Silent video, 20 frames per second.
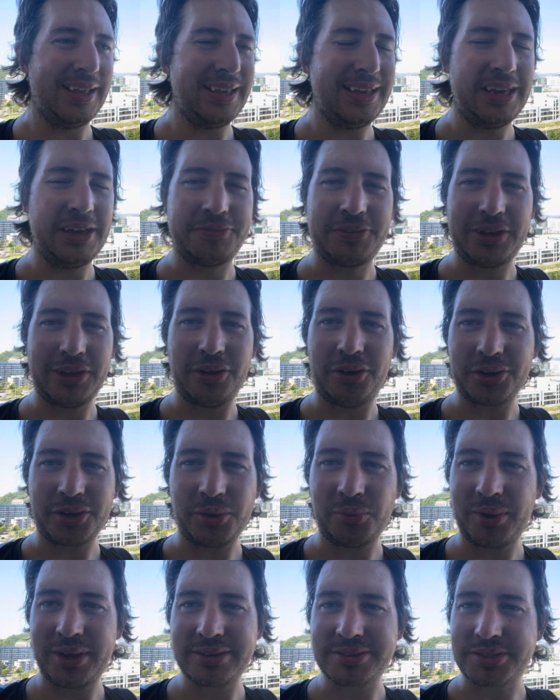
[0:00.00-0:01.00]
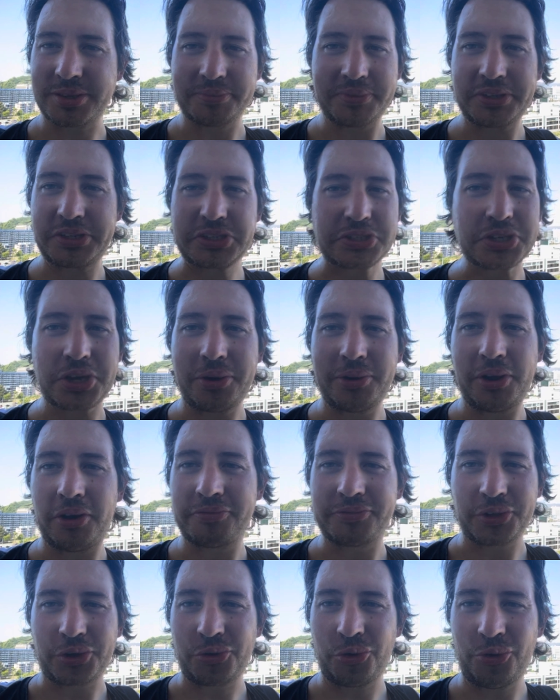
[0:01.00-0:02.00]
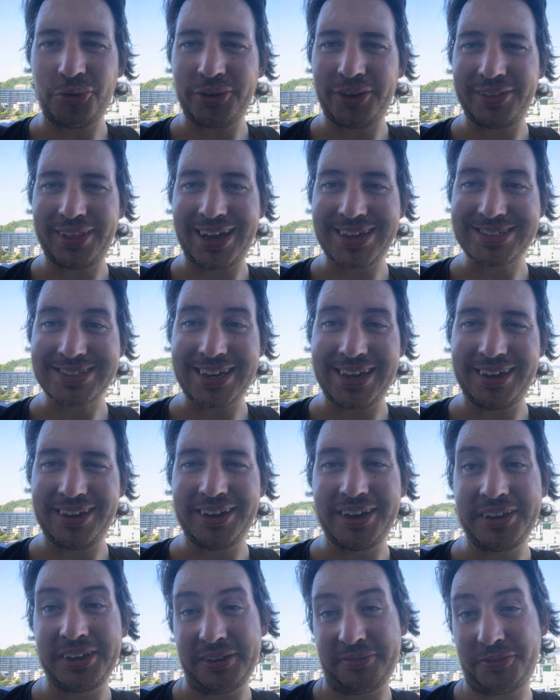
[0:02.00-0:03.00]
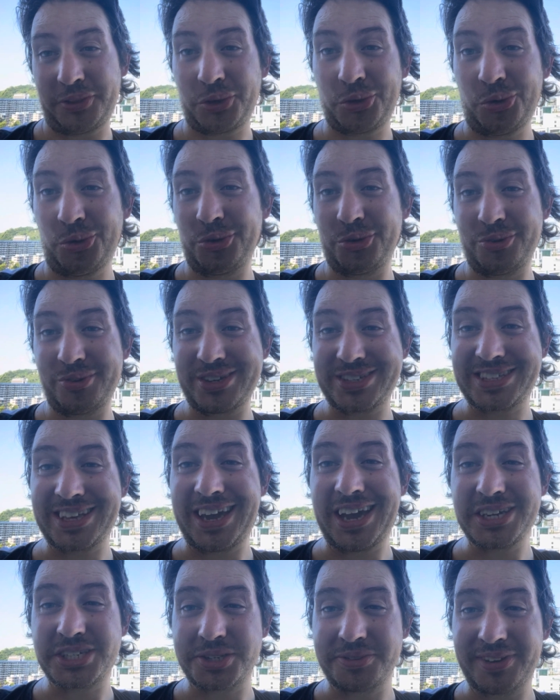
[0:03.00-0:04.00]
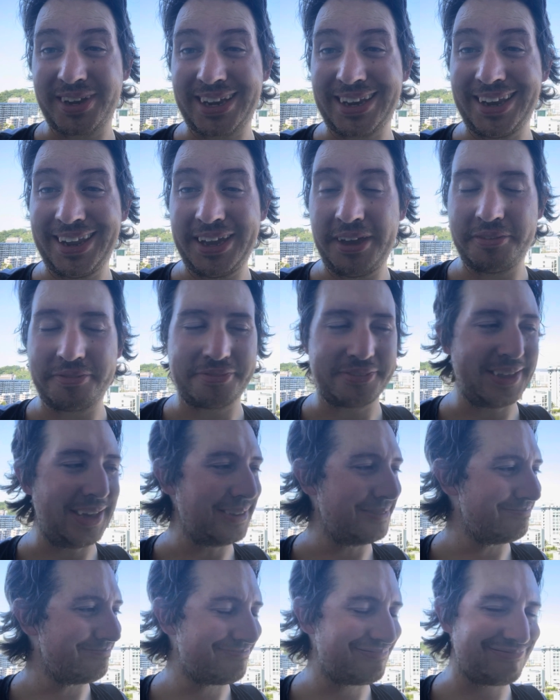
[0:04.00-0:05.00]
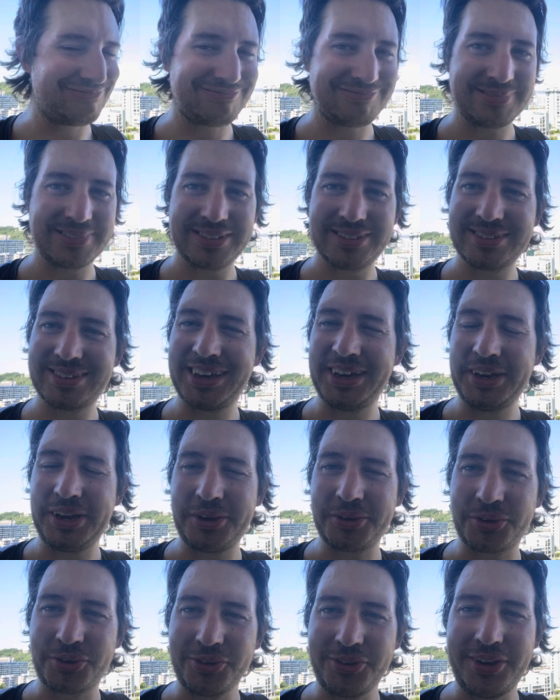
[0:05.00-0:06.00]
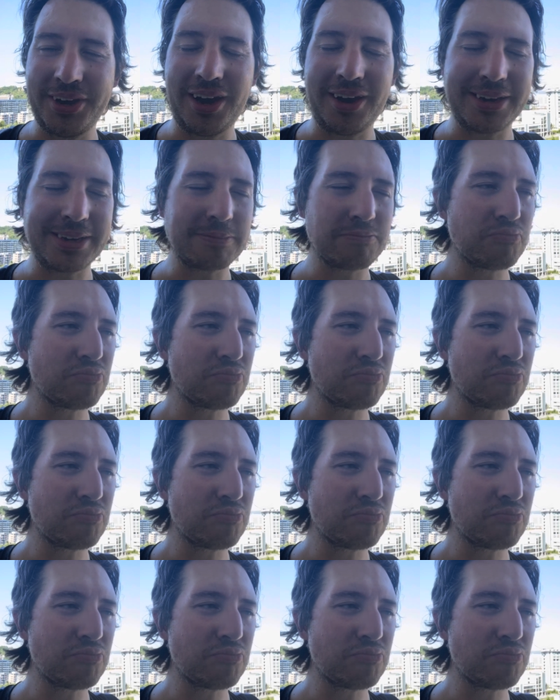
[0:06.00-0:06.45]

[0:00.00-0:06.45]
if you lock your wheels, if you're just going off the corner, that's it. And if the corner is the edge of a cliff, then, you know, good night.